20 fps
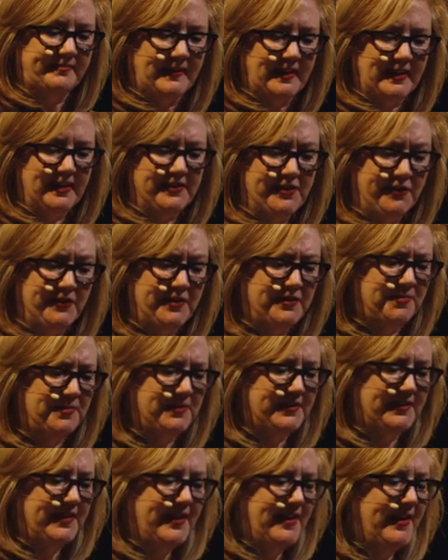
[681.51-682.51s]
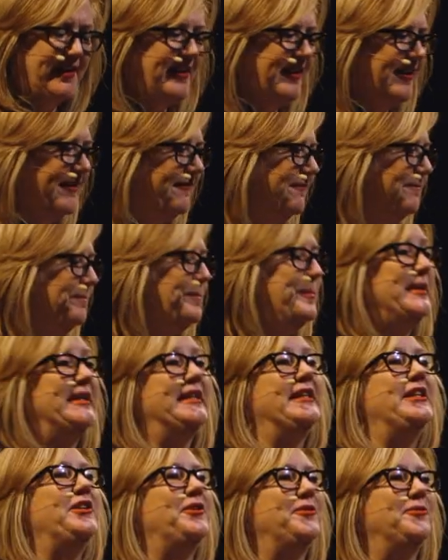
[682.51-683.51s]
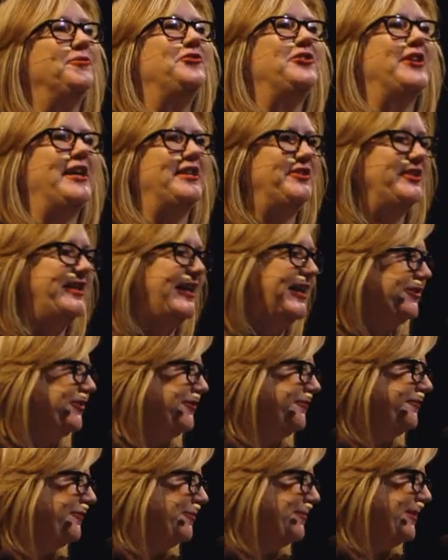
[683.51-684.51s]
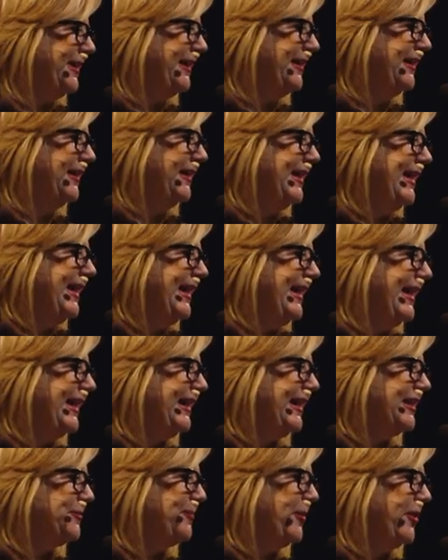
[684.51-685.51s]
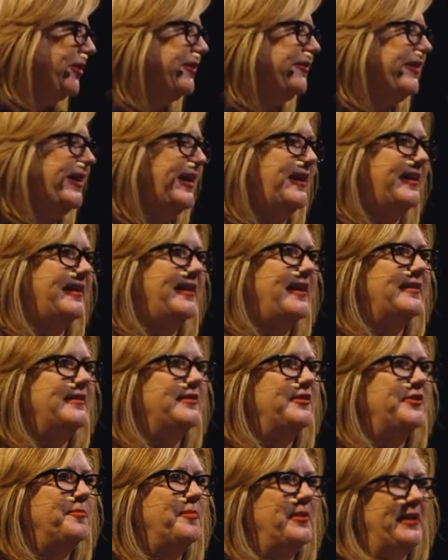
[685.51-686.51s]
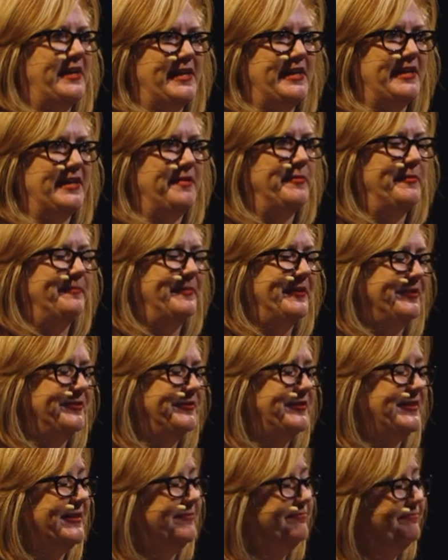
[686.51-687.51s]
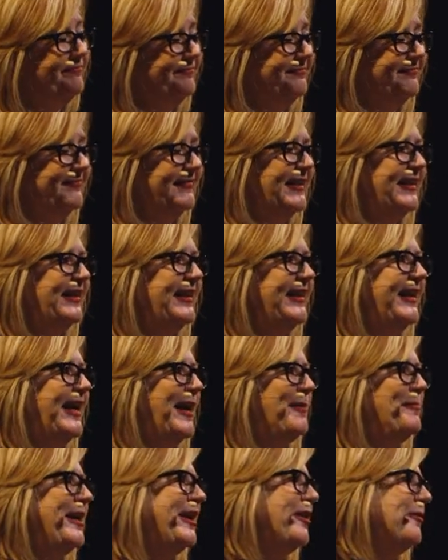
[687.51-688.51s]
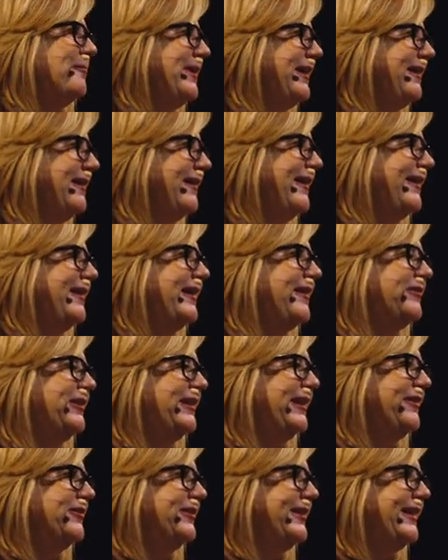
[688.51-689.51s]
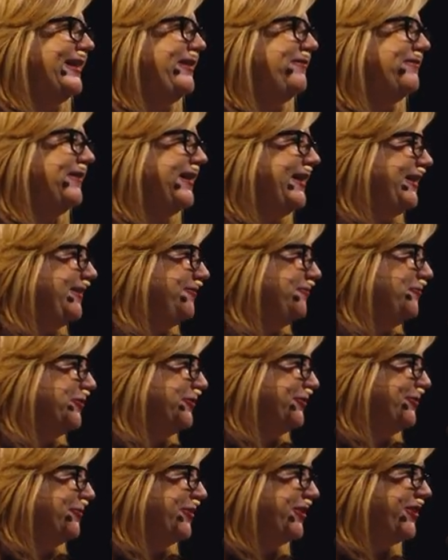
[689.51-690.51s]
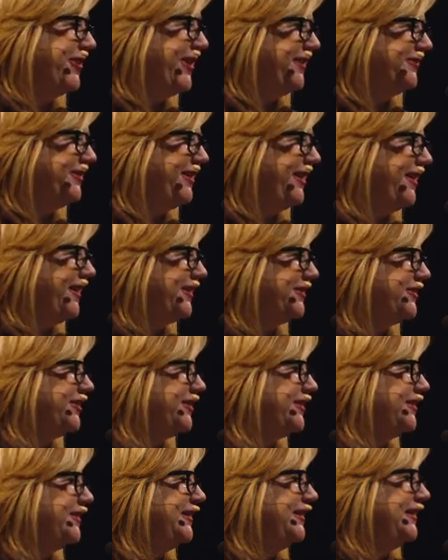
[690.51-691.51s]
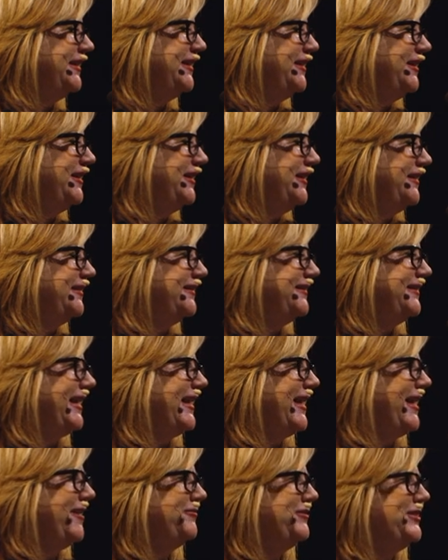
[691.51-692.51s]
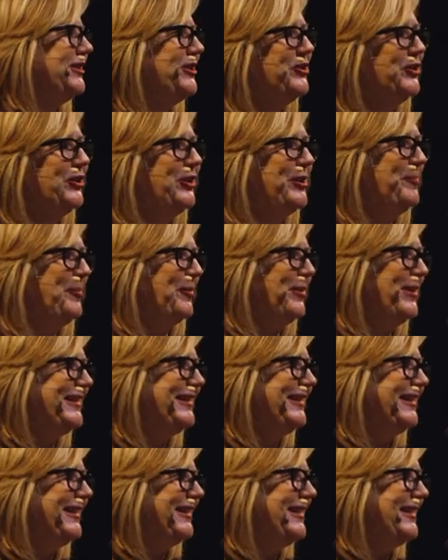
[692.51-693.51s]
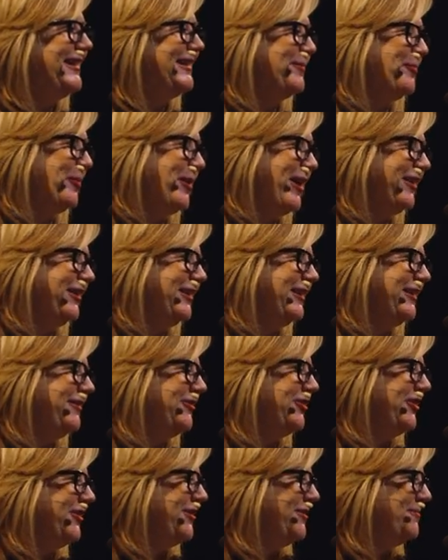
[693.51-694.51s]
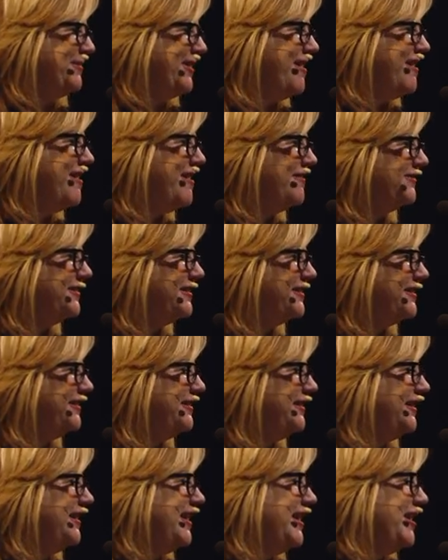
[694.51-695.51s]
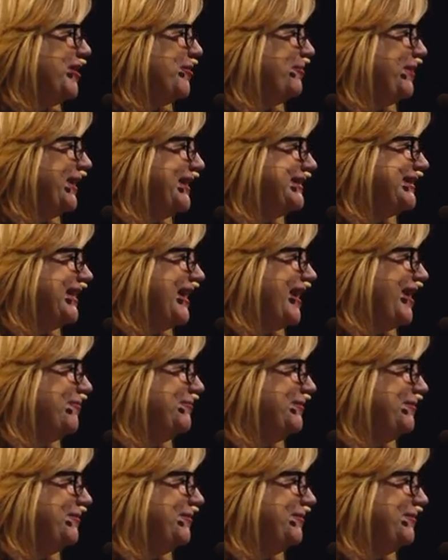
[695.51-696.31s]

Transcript: so this was a big huge education for me and as part of that i got into playing mmos and I may or may not have a level 95 World of Warcraft character that I've digitally printed and is proudly shown in my office. But, um,